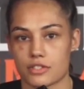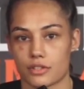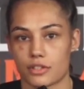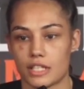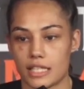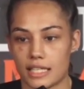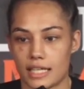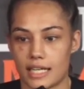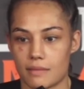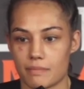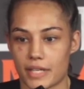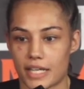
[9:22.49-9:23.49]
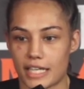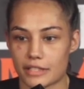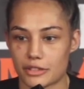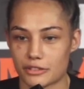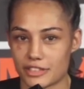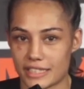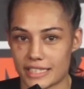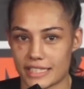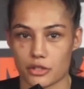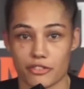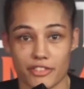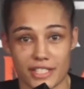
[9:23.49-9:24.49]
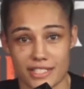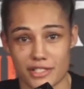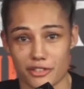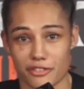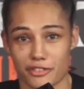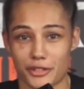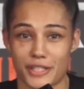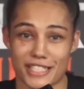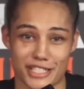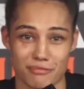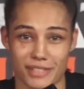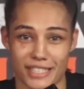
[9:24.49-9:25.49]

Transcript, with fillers: So I don't really, no offense to your question,